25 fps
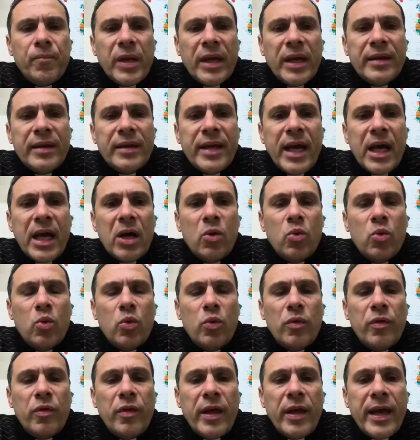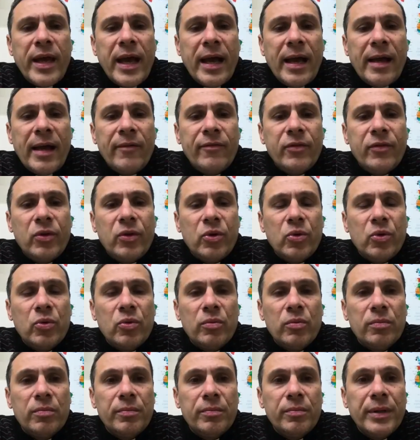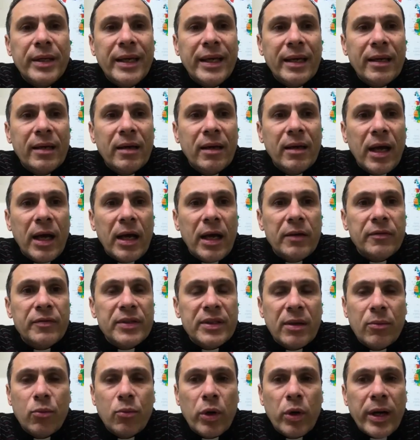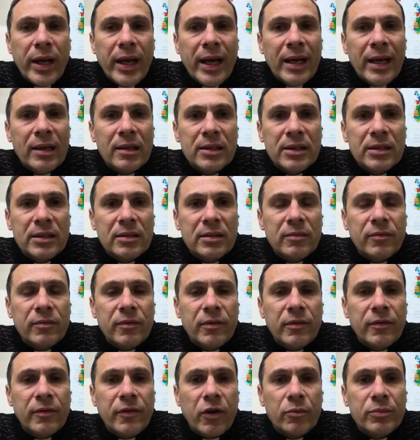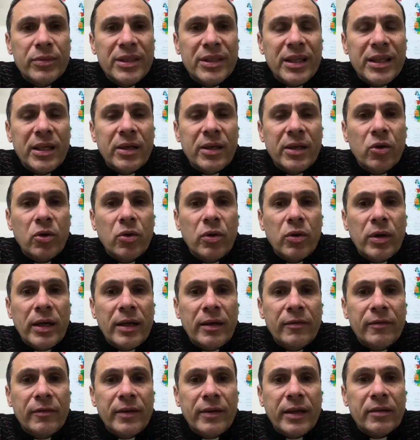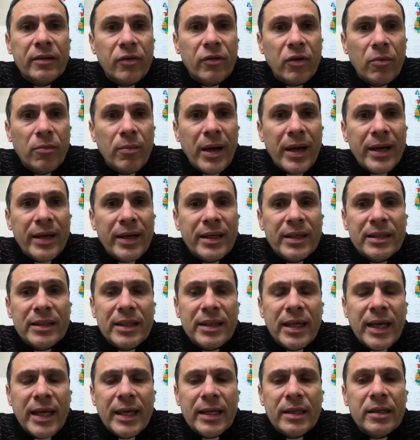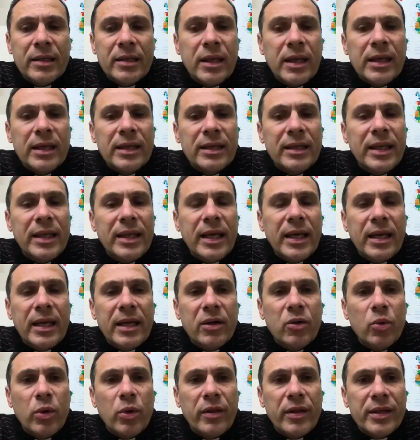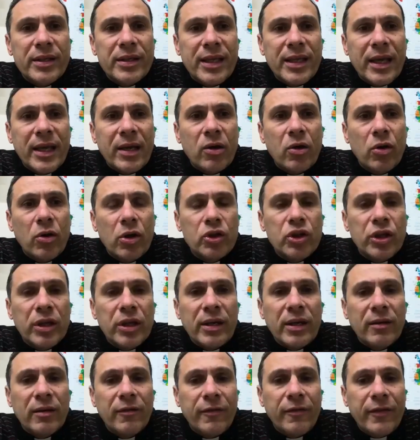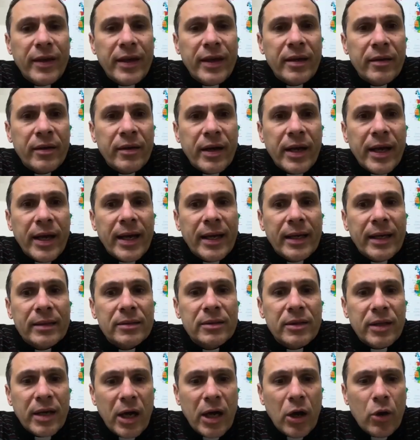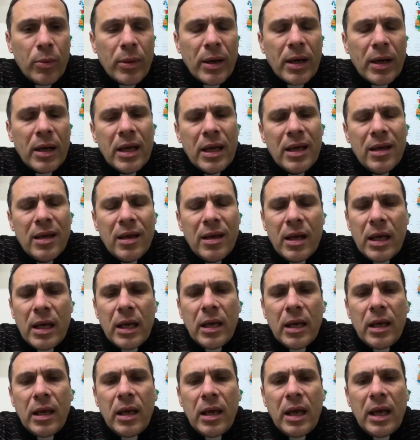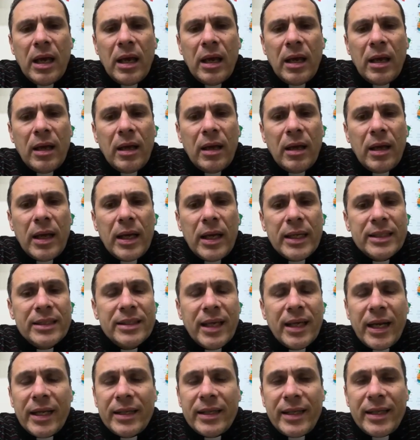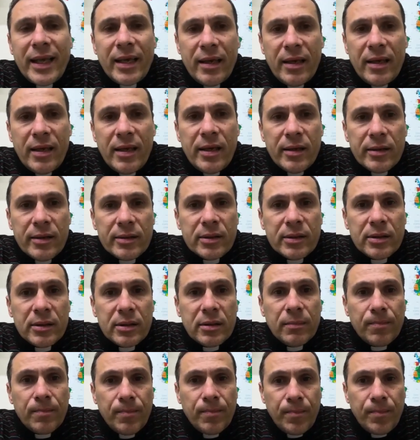now they have to begin life somewhere else from zero, if not from minus, and dealing with the psychological fear and trauma. It's going to take years.